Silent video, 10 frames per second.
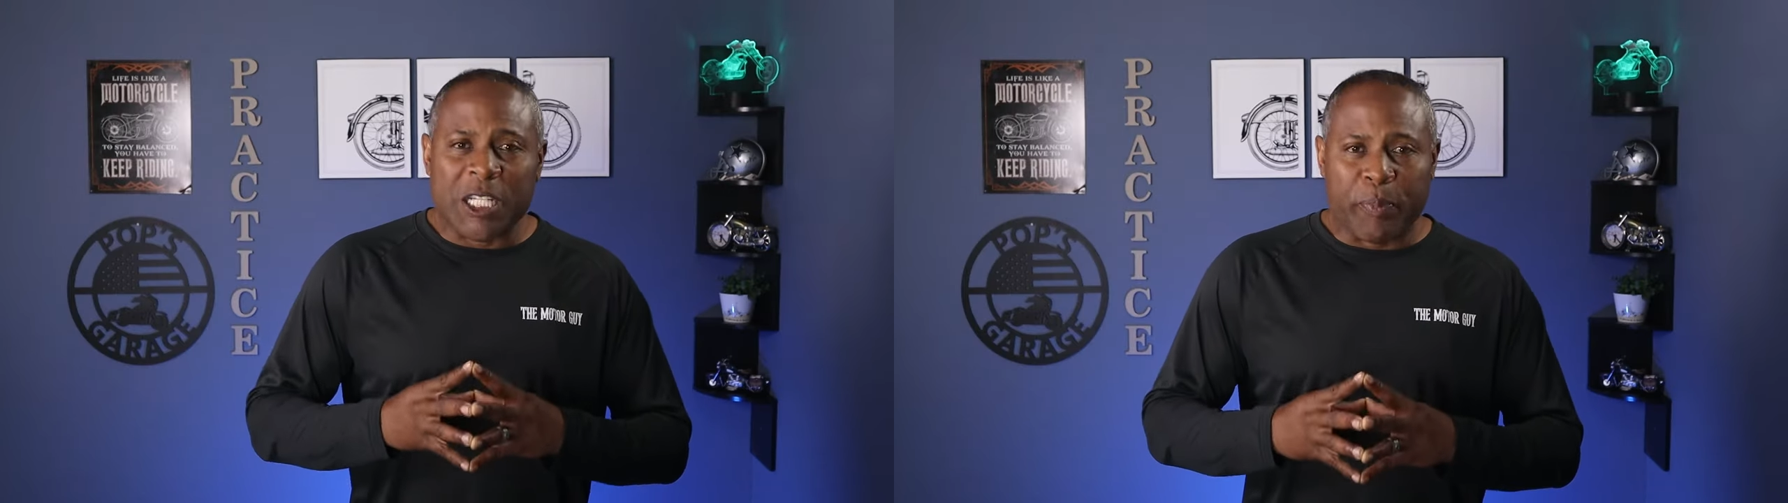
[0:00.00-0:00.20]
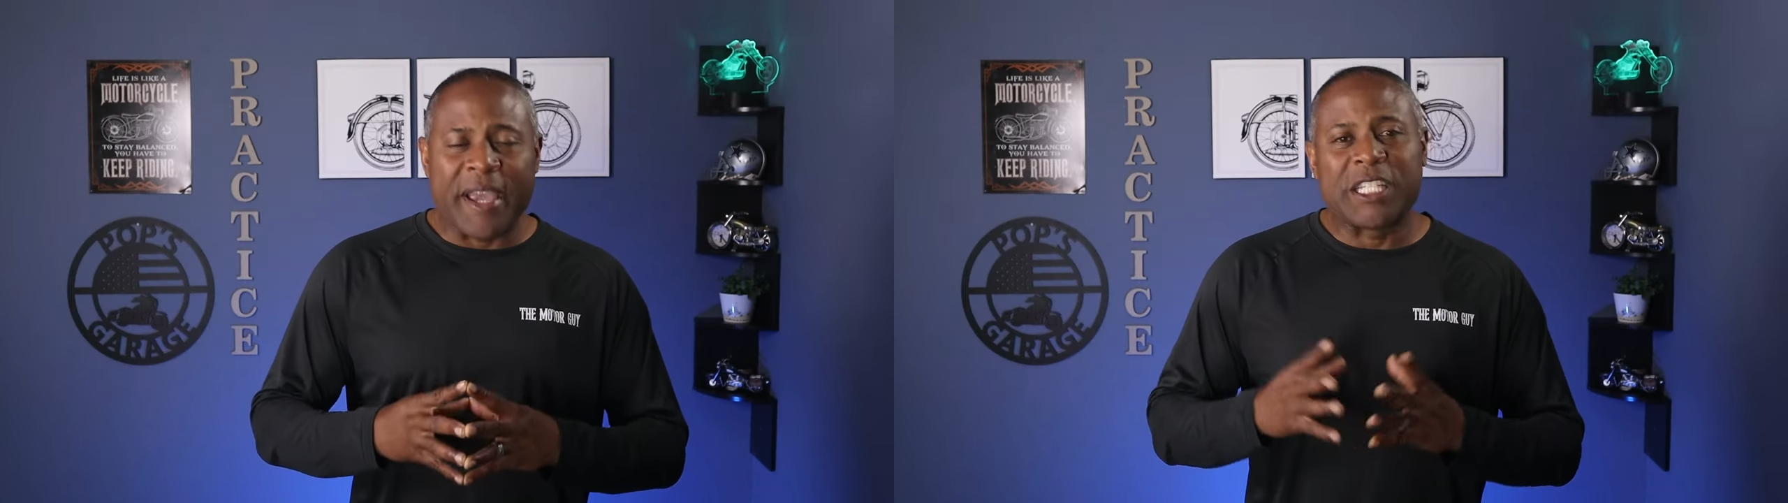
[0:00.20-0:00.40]

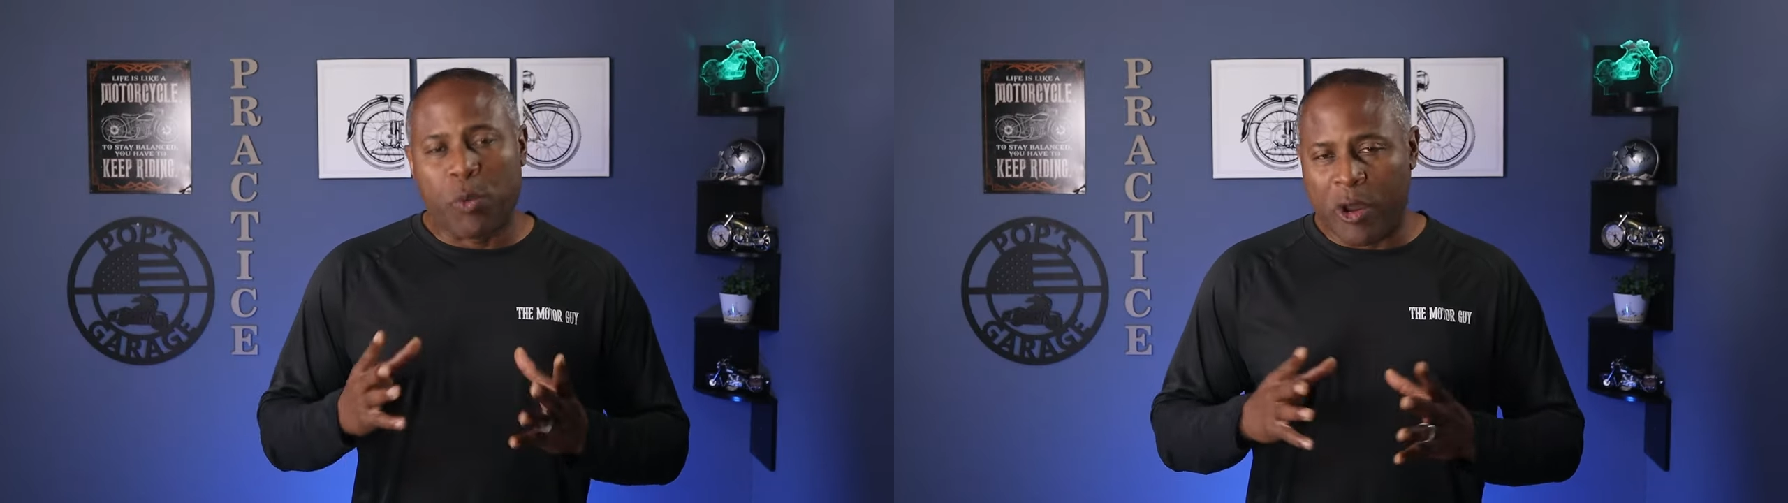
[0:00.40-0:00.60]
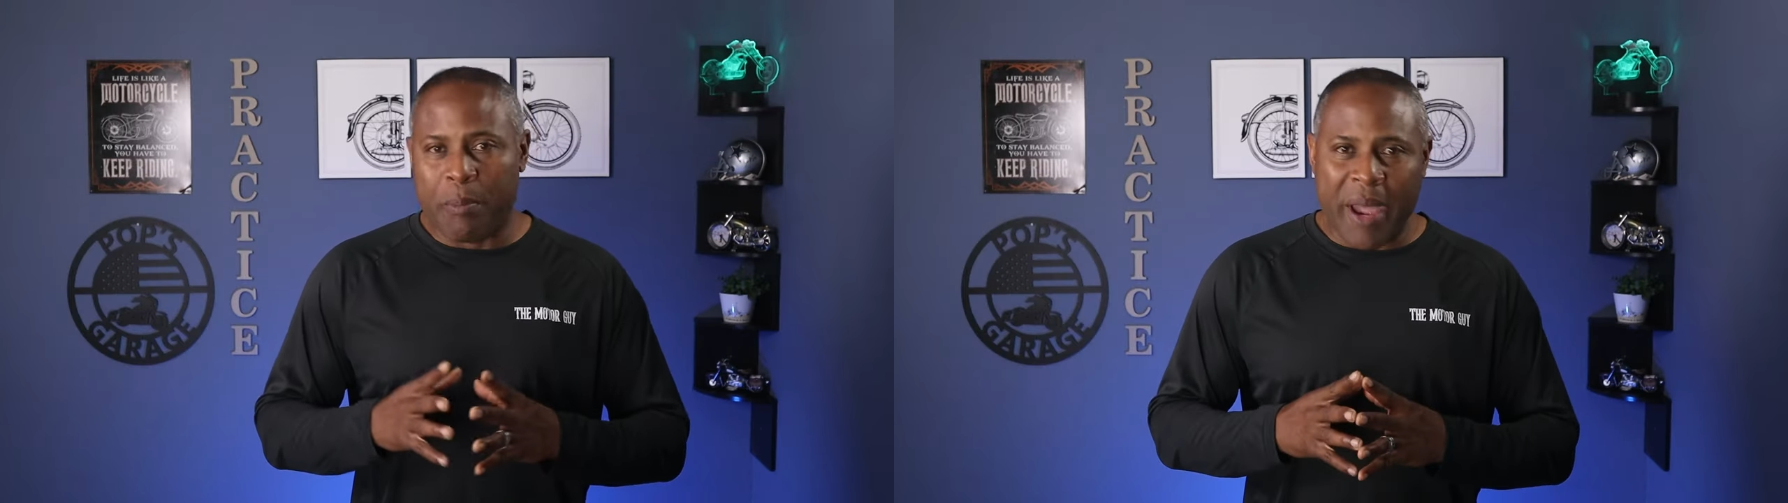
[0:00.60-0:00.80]
space you
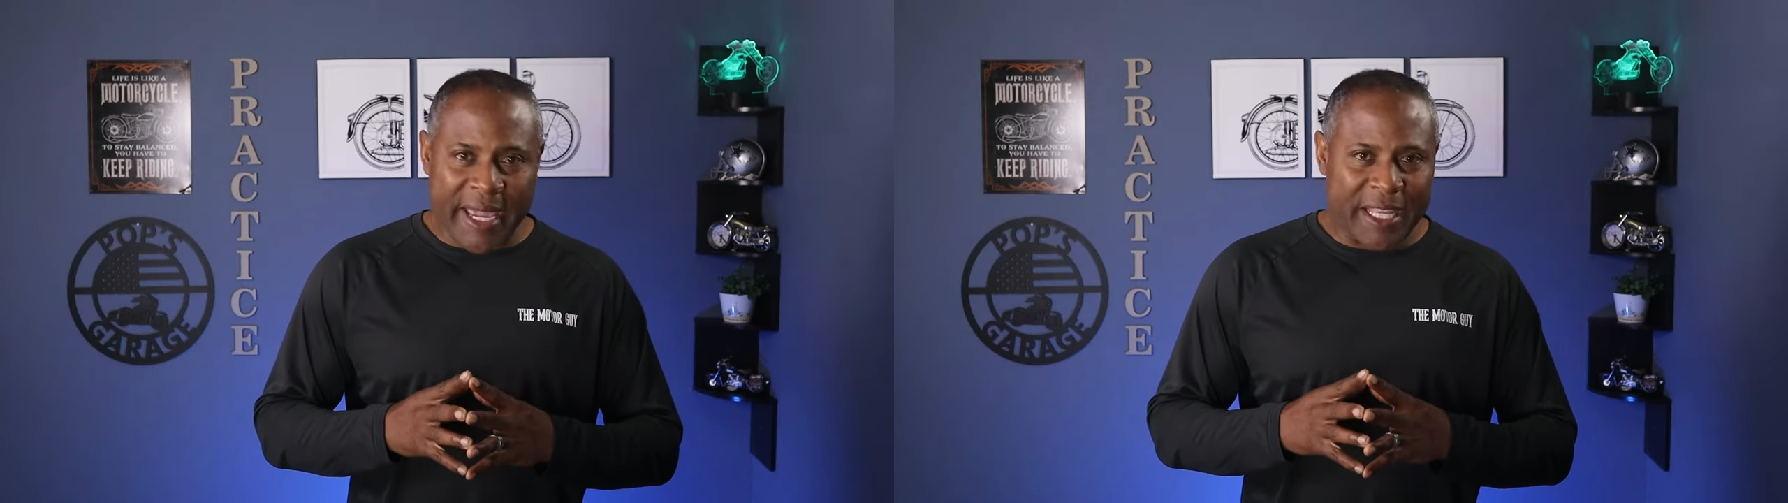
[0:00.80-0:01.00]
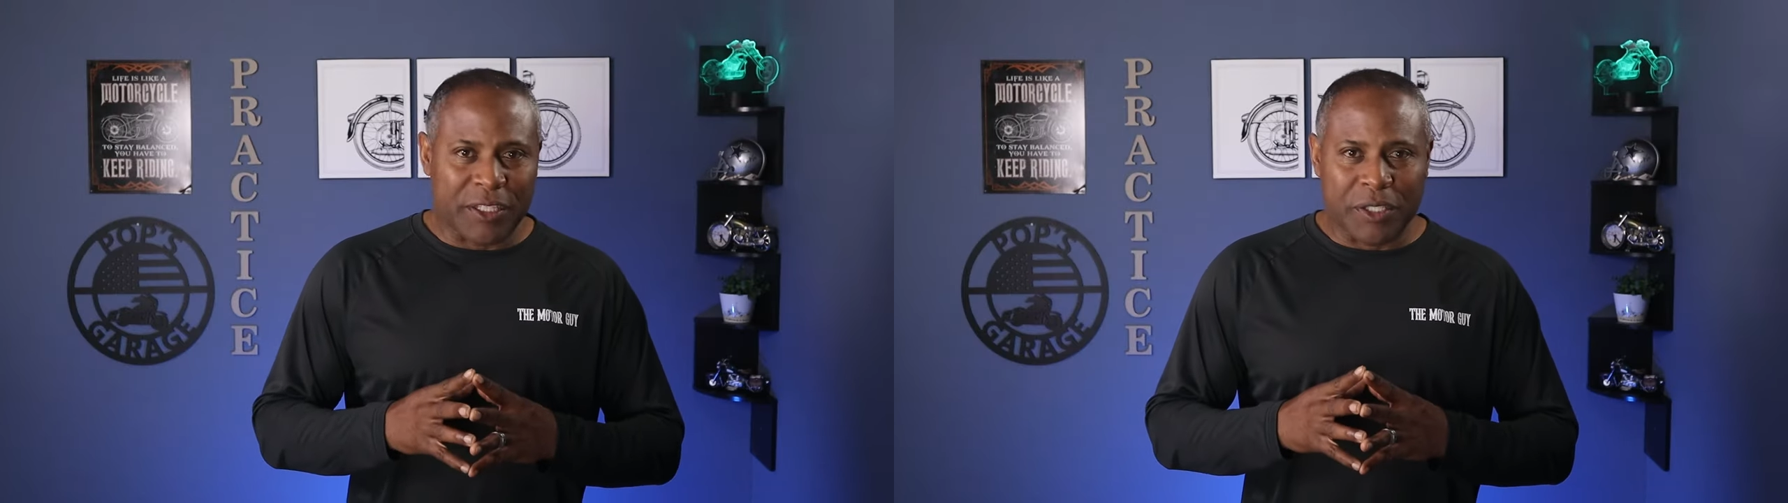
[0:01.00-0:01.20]
wanna
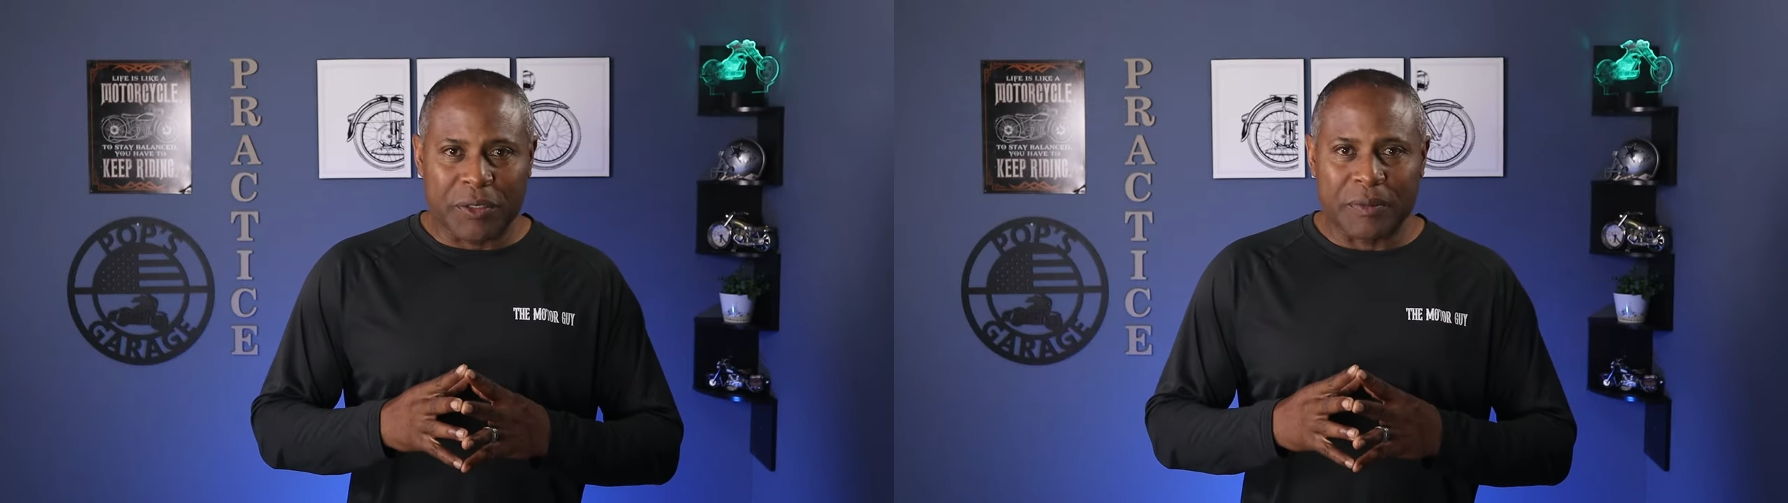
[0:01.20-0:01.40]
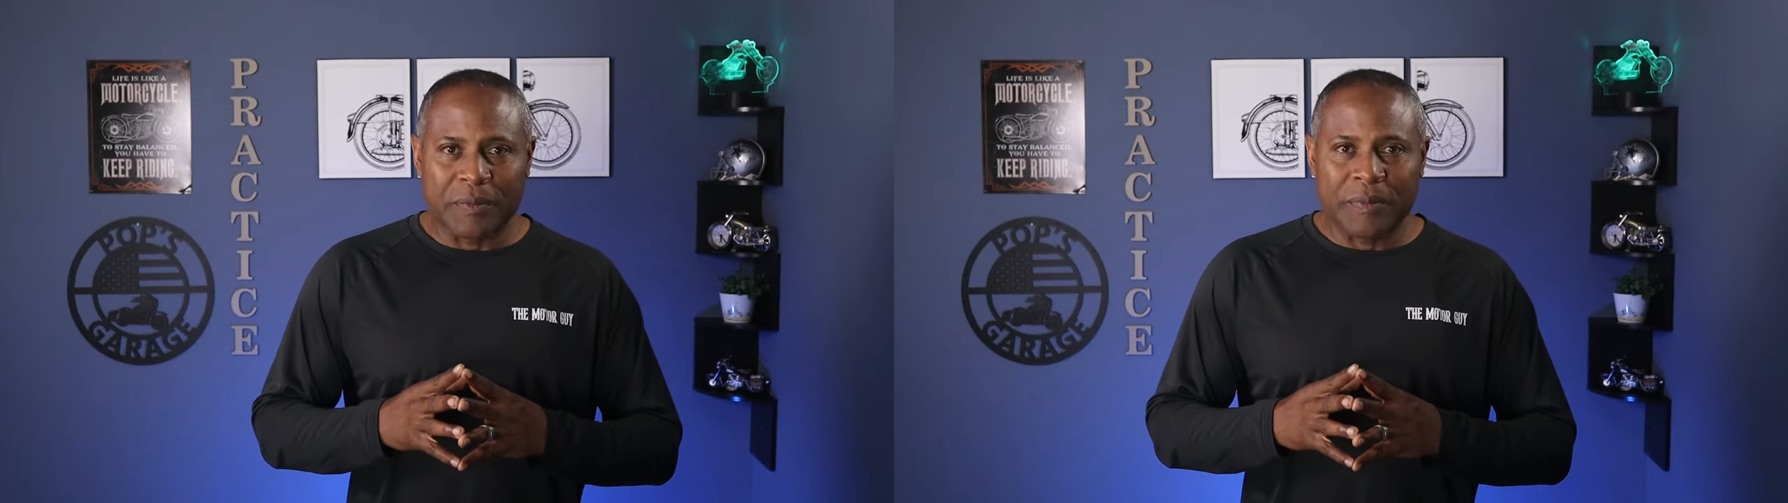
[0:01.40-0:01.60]
back into.